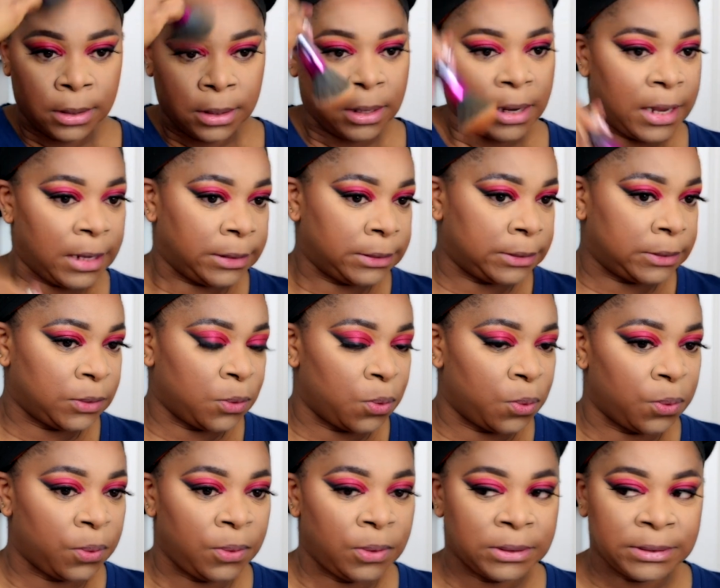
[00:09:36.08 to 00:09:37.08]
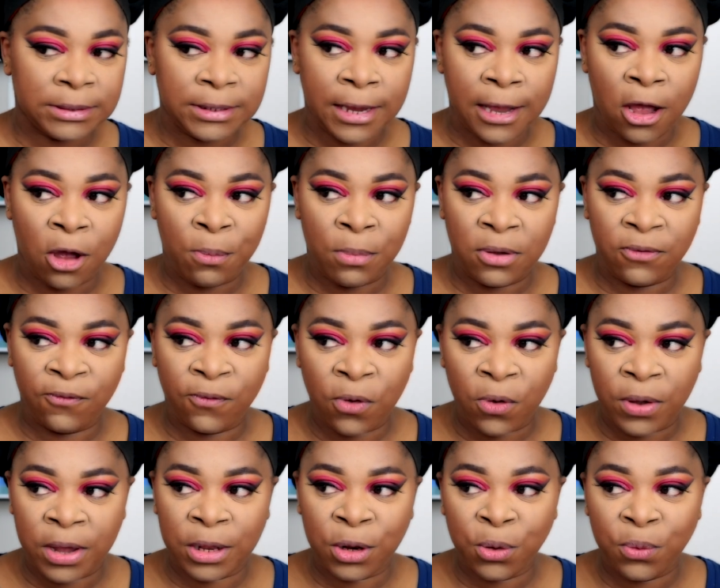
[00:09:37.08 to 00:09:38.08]
Like so. See how my
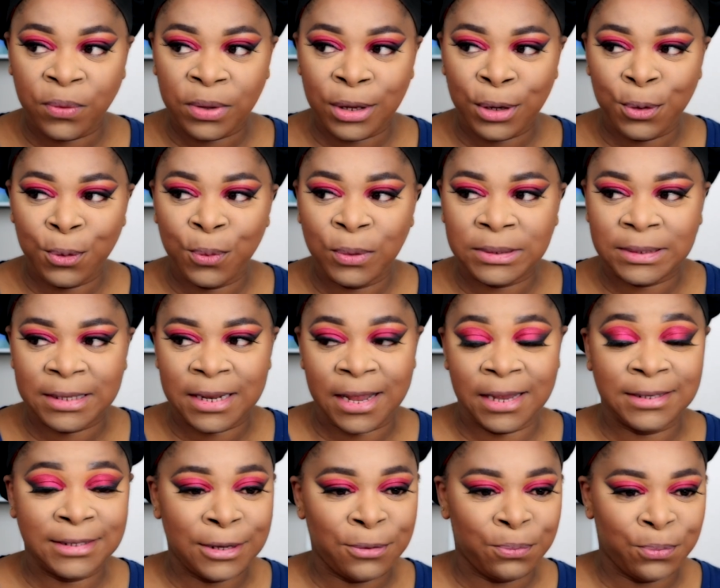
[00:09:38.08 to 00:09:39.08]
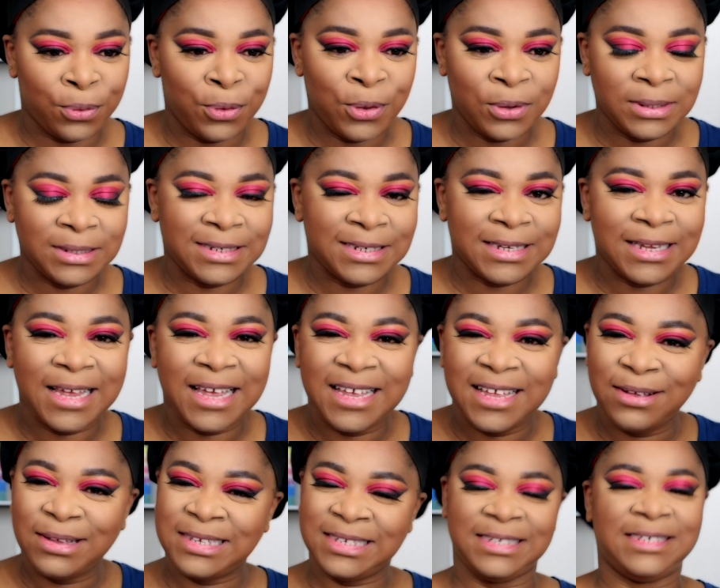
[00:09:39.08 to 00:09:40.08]
forehead already looks nice and bronzed?
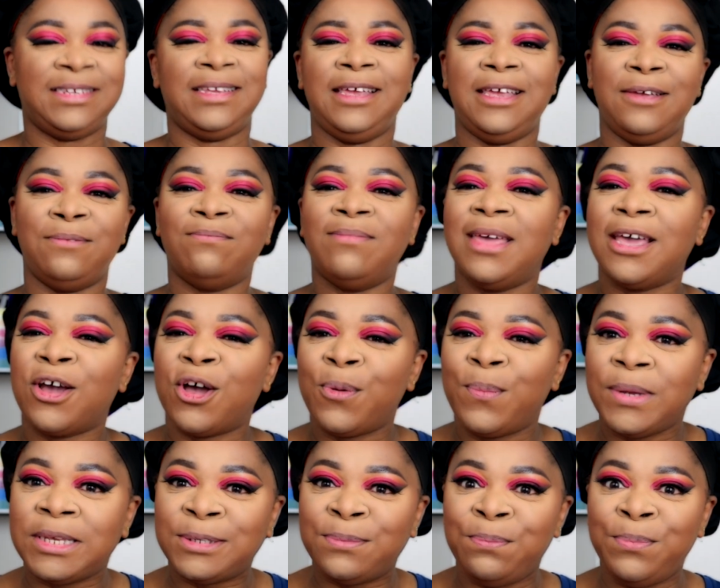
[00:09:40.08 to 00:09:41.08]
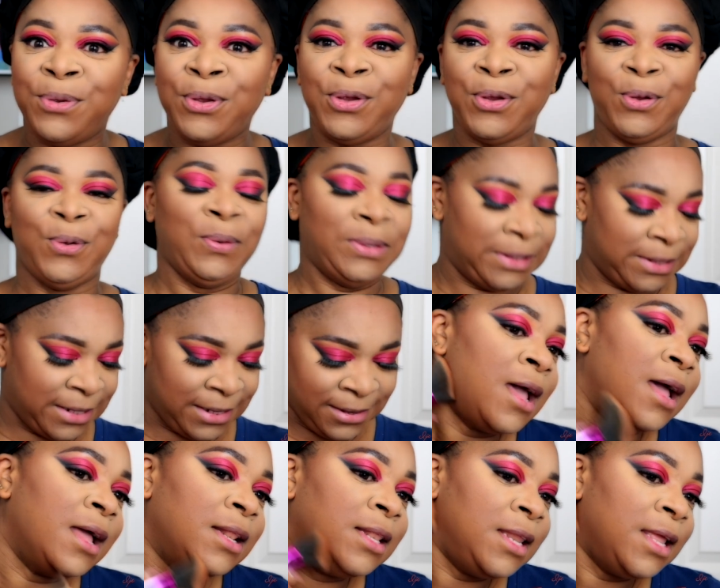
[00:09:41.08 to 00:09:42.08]
See, makeup is beauty.
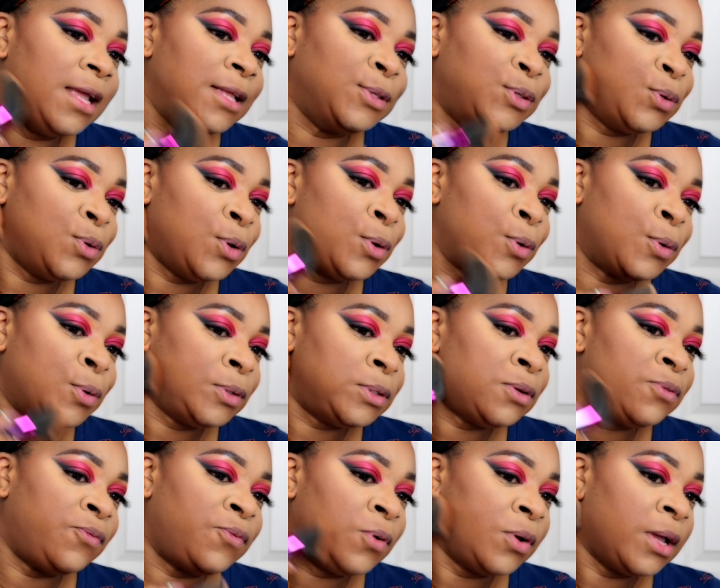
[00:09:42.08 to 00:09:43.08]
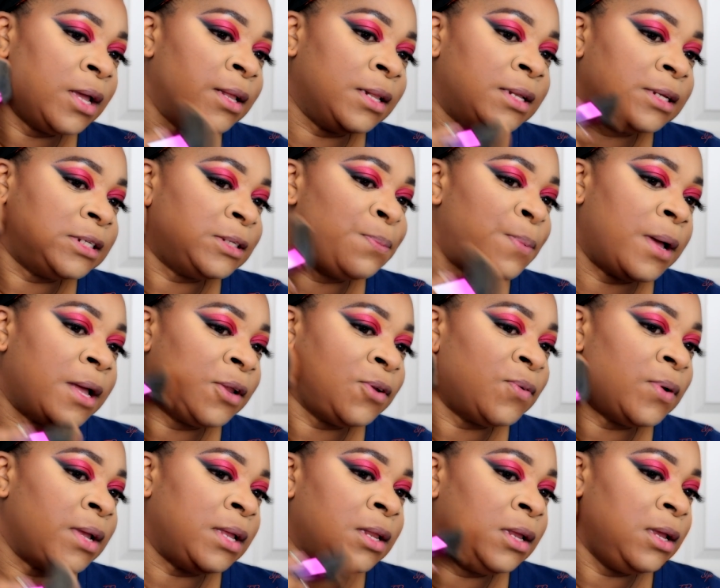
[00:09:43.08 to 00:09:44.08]
And then do not also forget this part
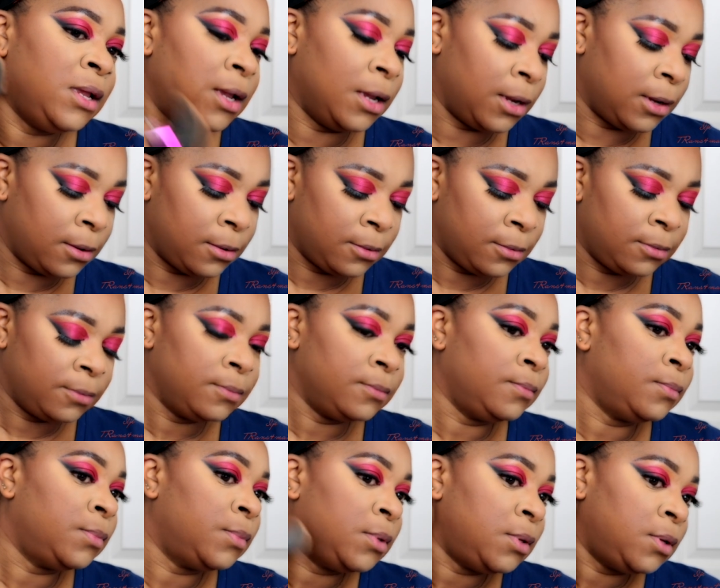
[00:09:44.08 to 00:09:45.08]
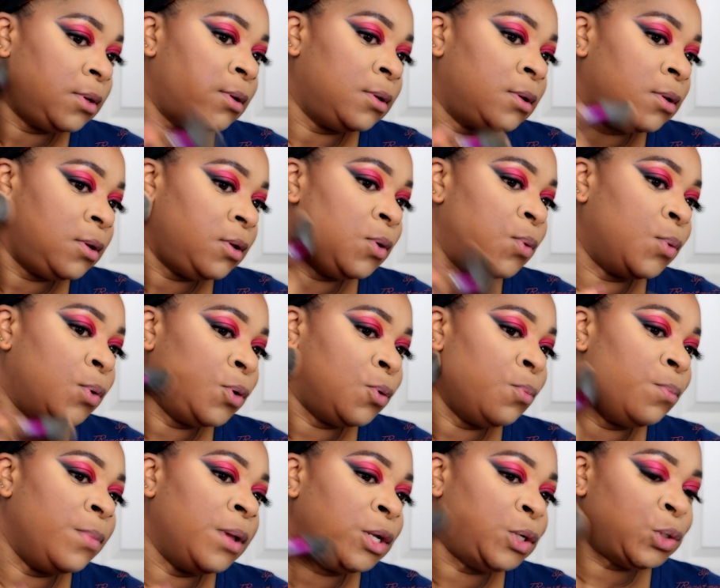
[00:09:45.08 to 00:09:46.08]
right here. You
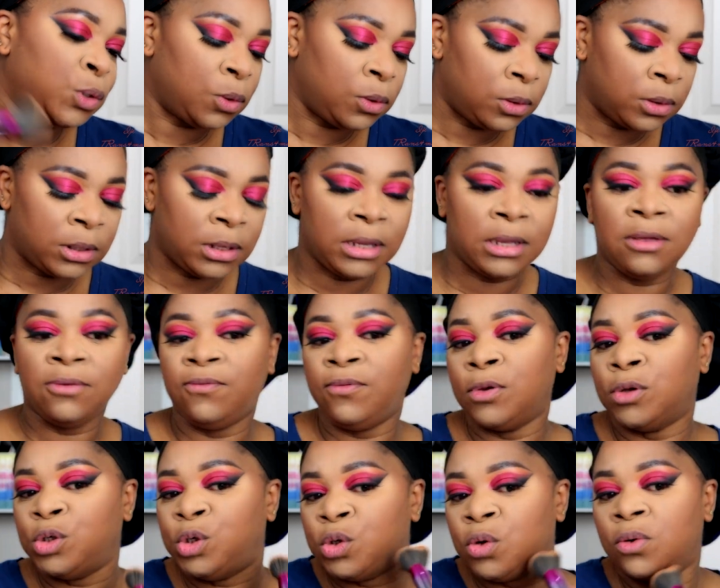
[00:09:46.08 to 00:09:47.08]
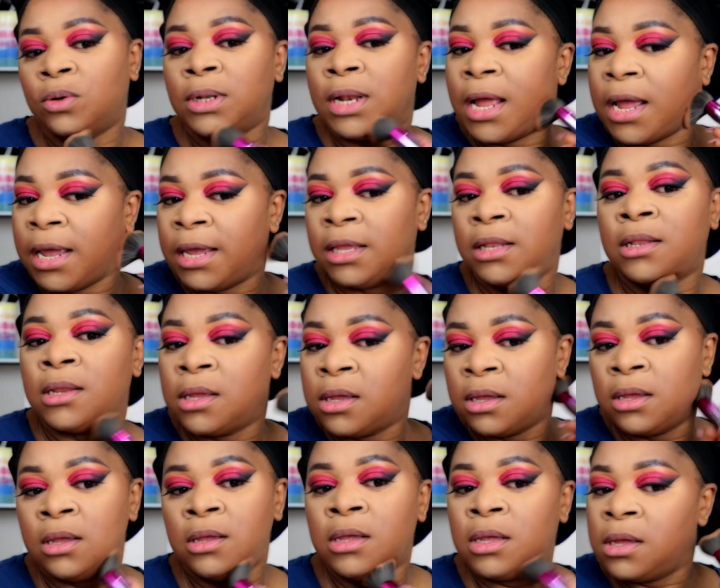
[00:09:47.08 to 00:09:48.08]
want to make sure you give your jawline
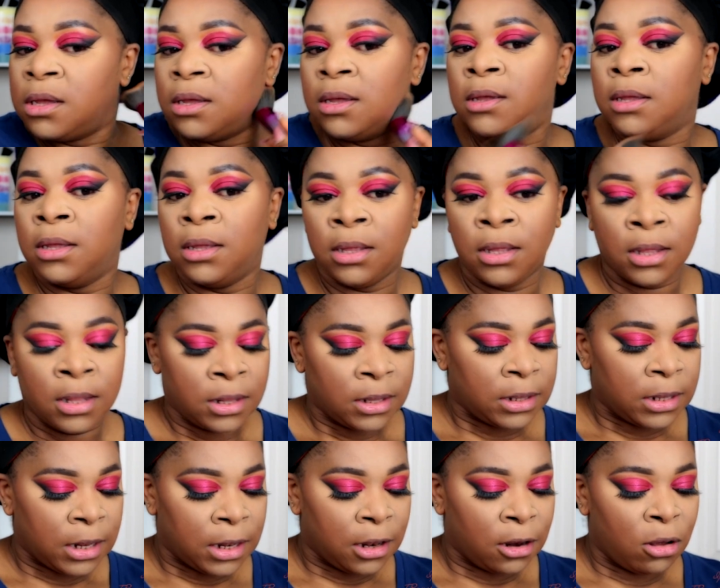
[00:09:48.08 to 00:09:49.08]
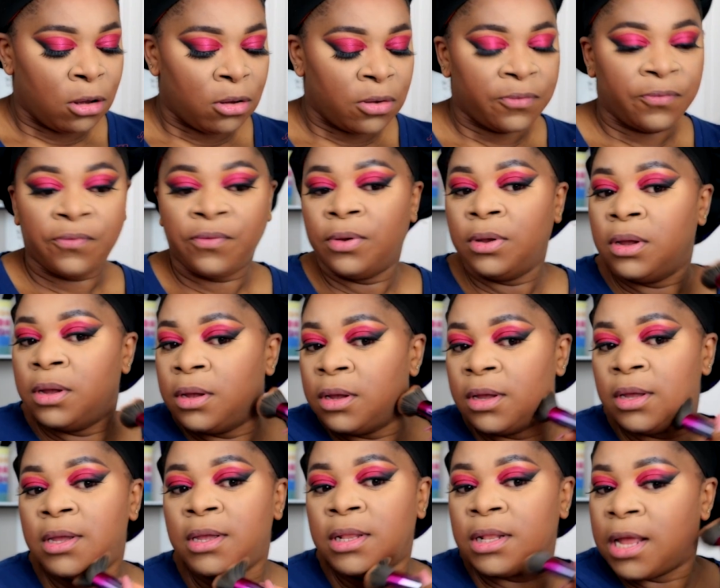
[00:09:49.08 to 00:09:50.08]
the love
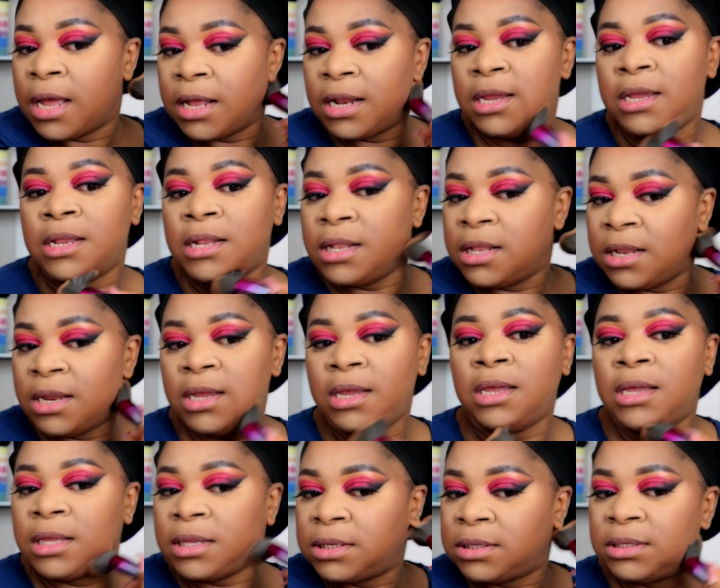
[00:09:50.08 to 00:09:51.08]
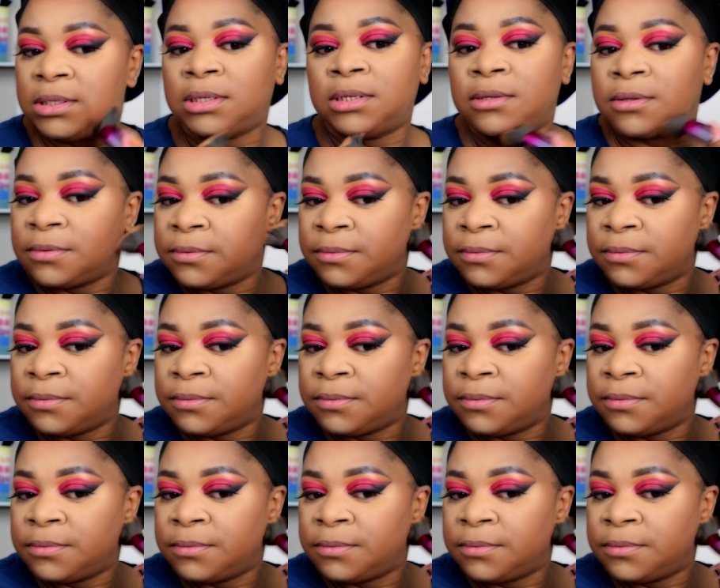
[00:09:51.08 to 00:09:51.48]
that it needs.